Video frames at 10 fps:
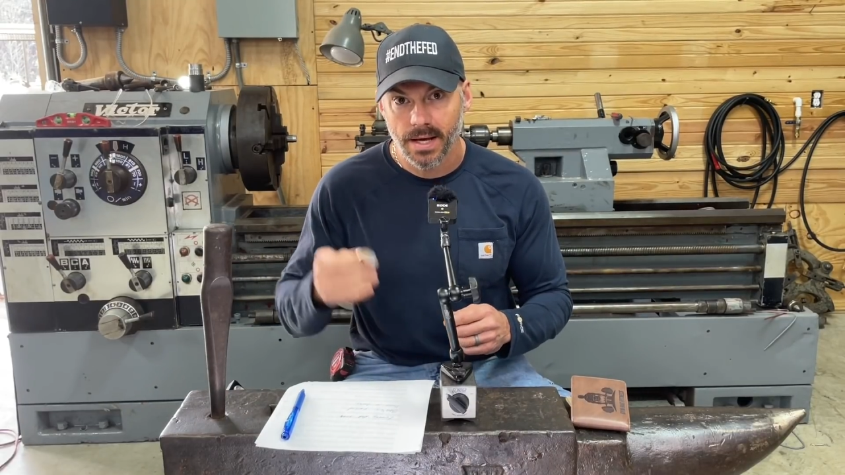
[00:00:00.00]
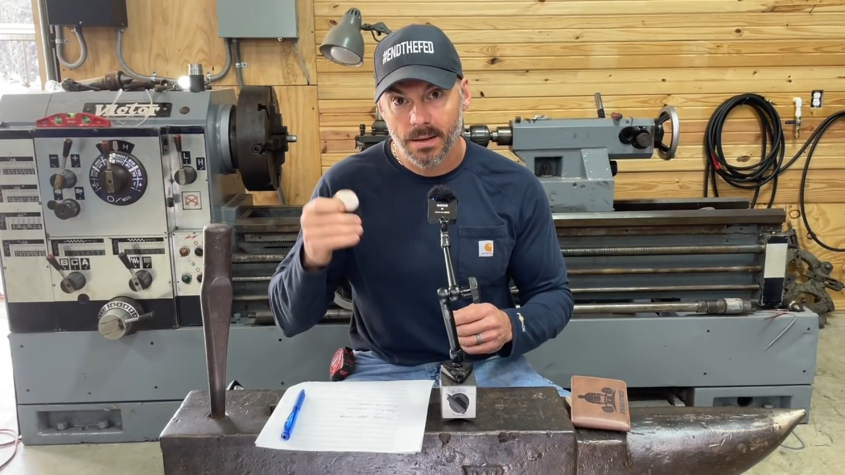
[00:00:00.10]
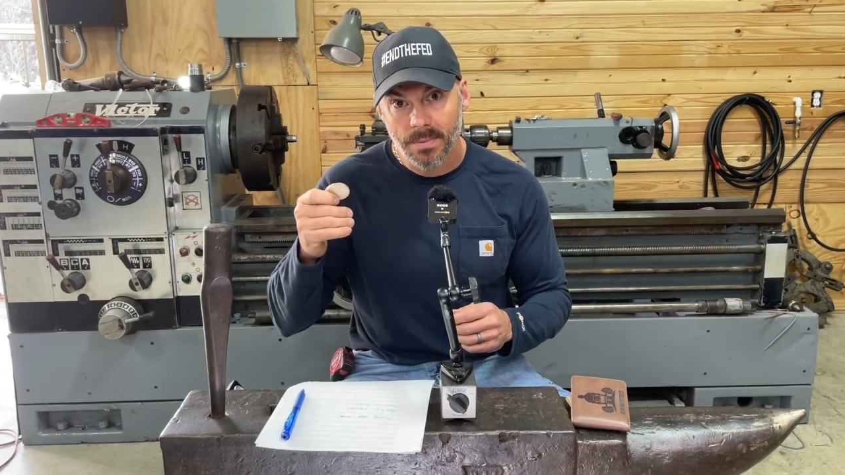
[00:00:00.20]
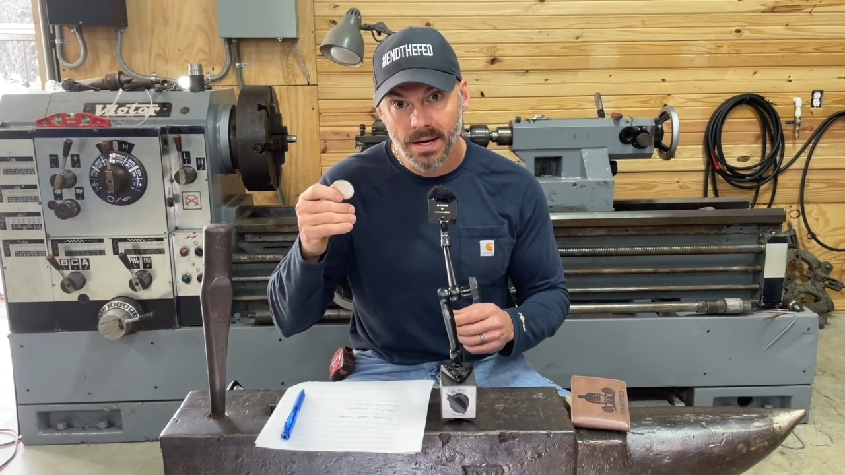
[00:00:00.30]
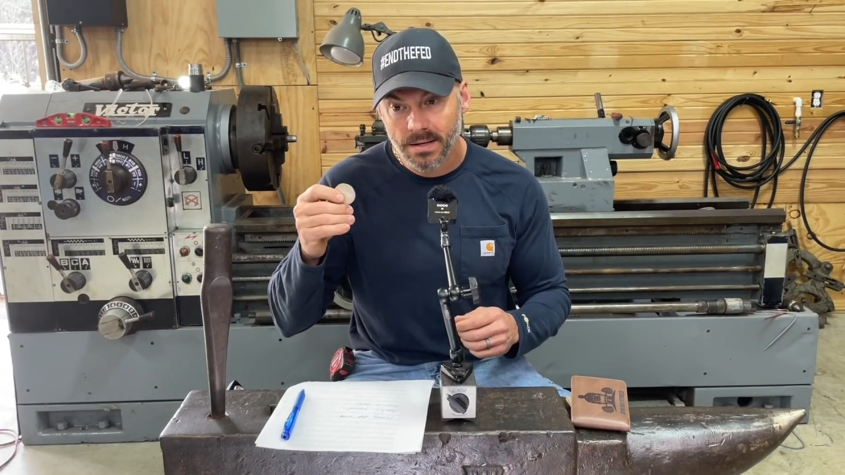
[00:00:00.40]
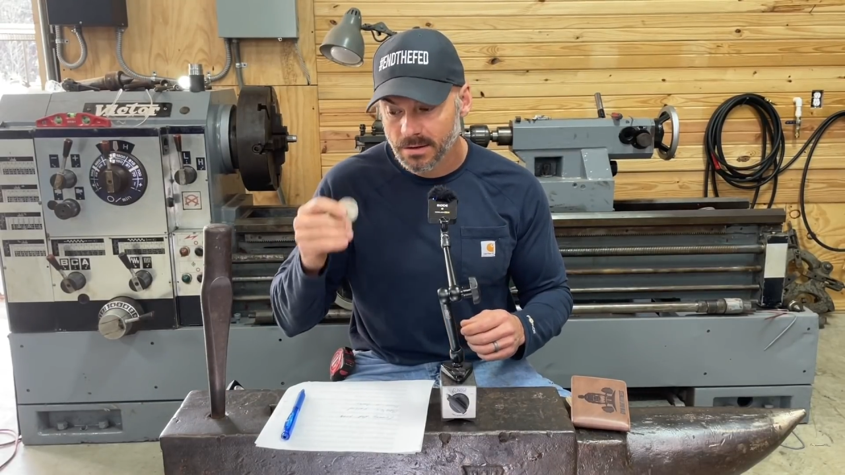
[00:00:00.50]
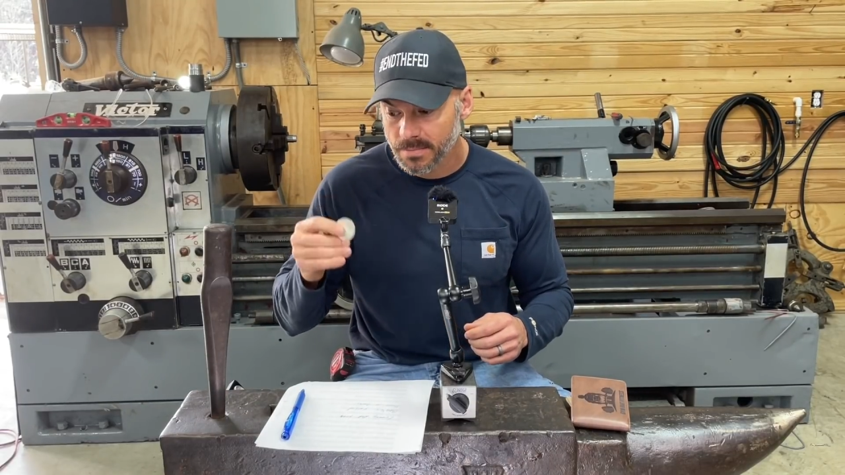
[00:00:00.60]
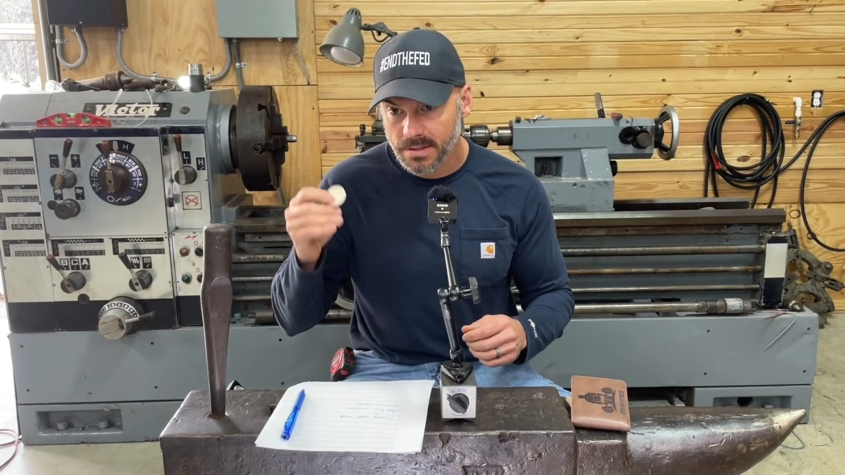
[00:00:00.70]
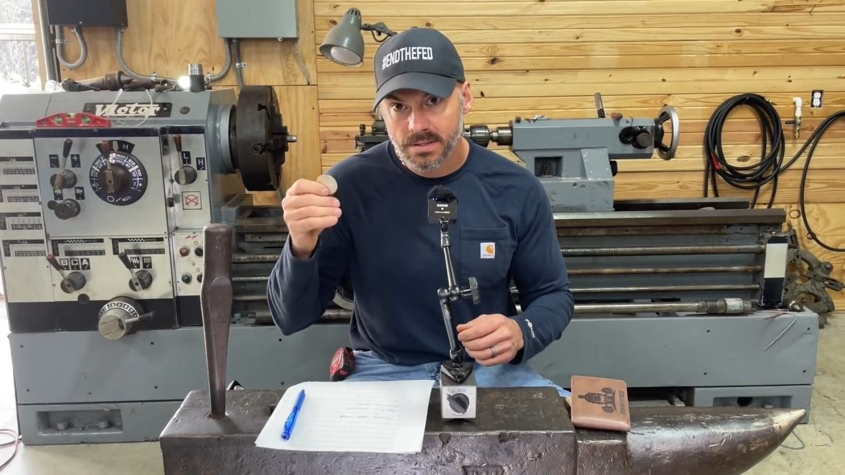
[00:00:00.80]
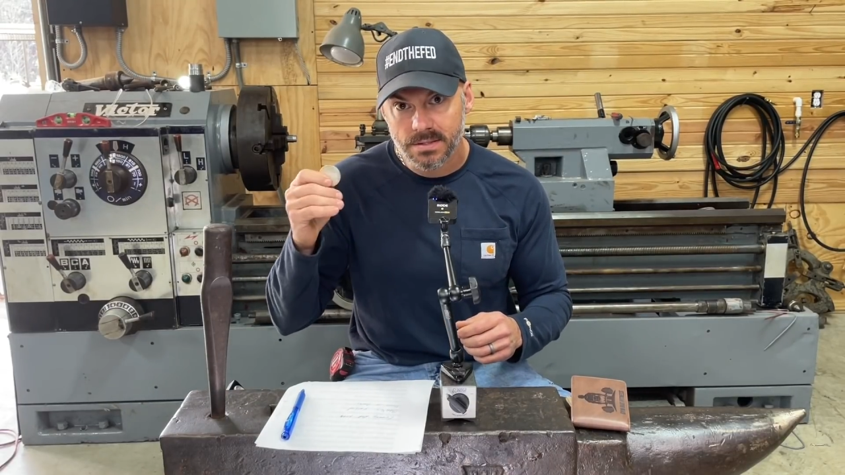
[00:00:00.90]
and buy a little
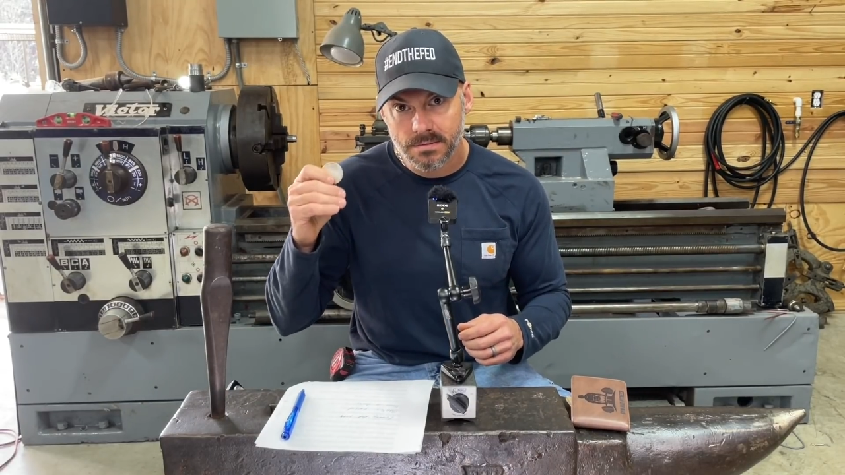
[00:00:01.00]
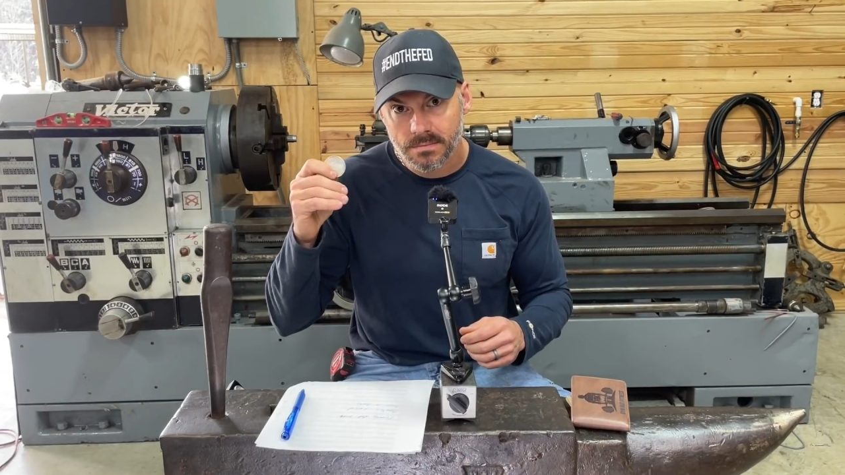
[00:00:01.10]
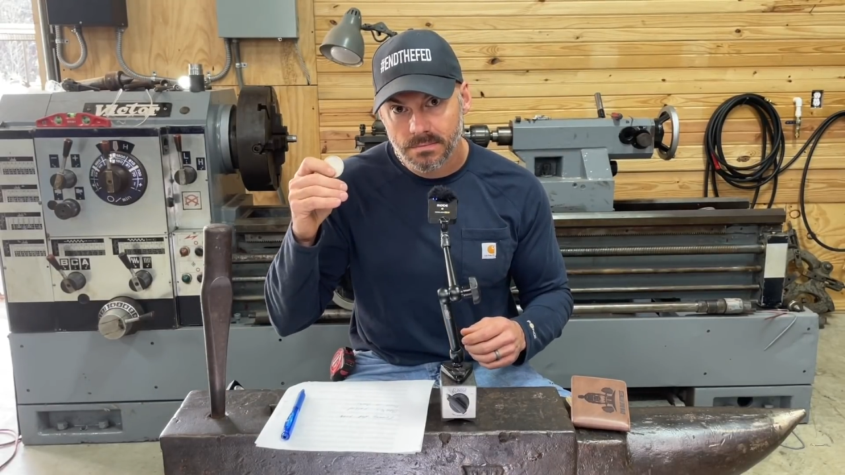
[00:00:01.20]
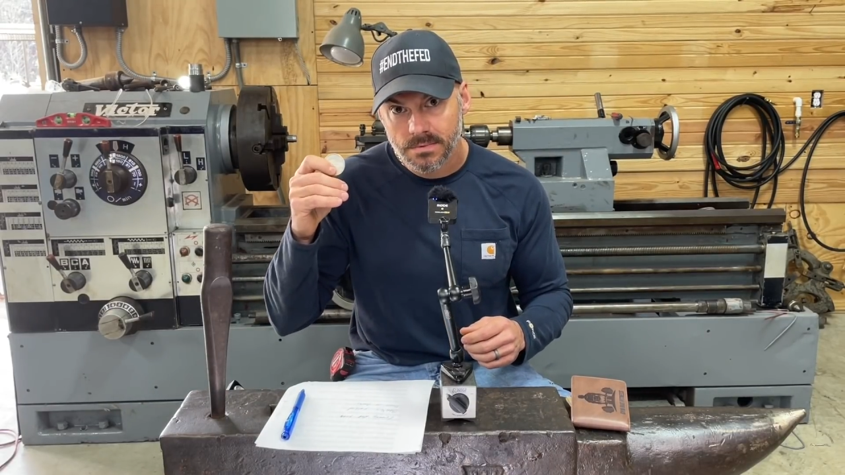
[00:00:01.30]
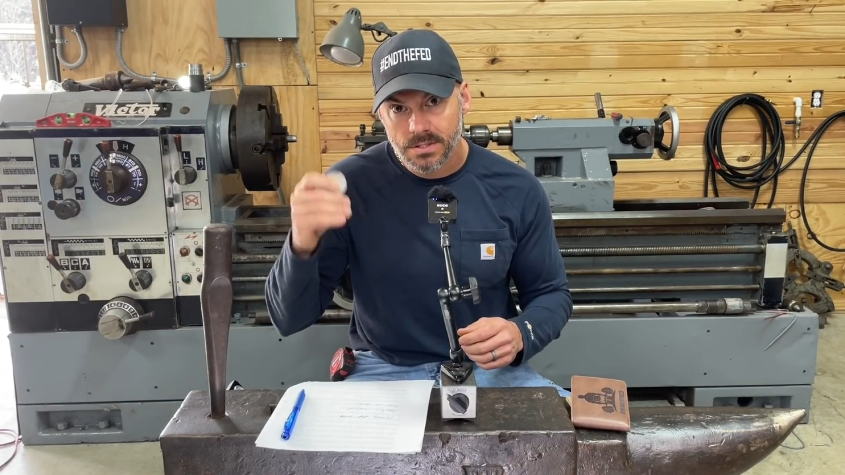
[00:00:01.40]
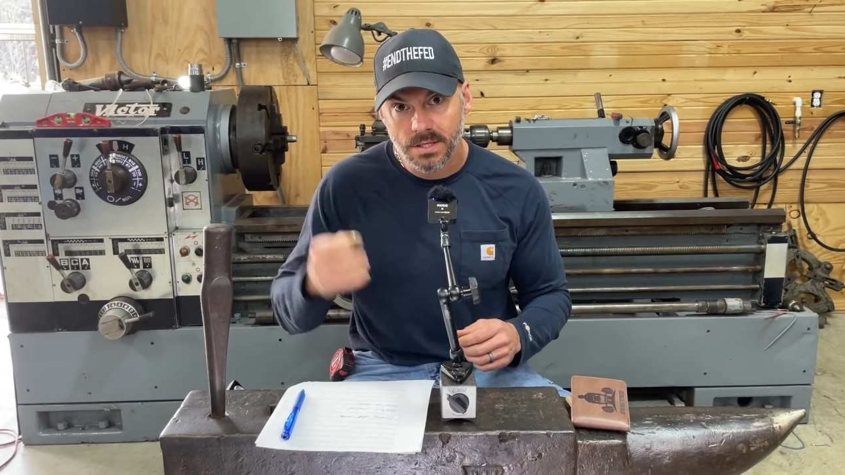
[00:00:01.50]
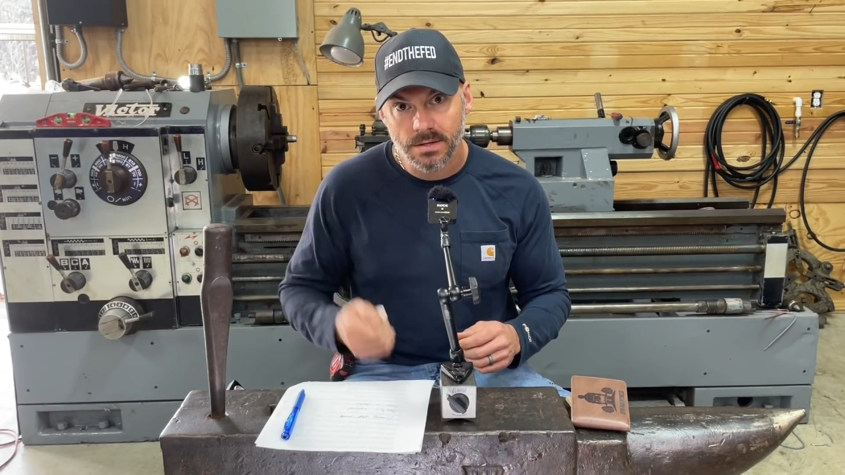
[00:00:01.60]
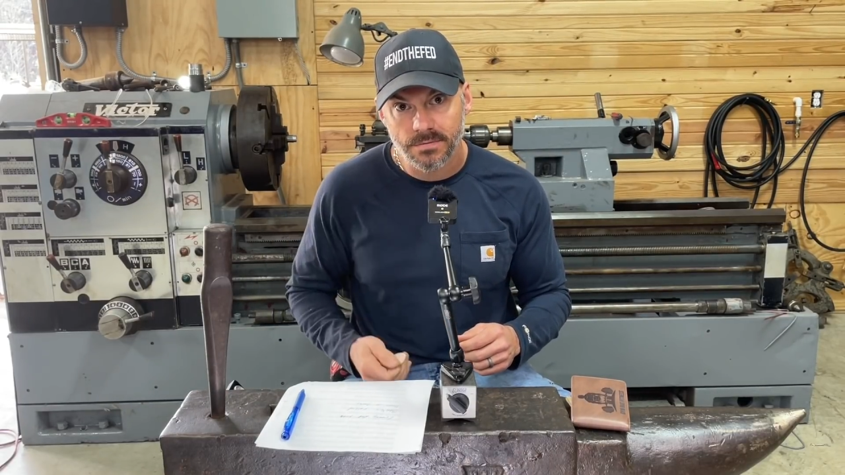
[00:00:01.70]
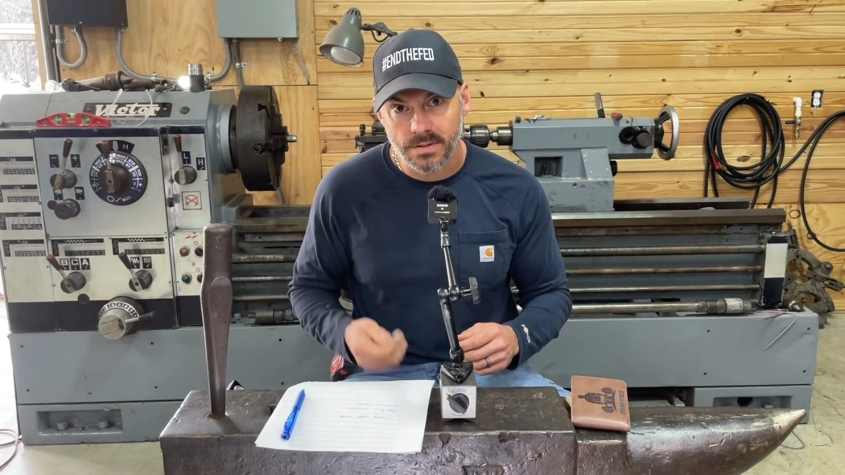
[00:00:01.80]
bit of this stuff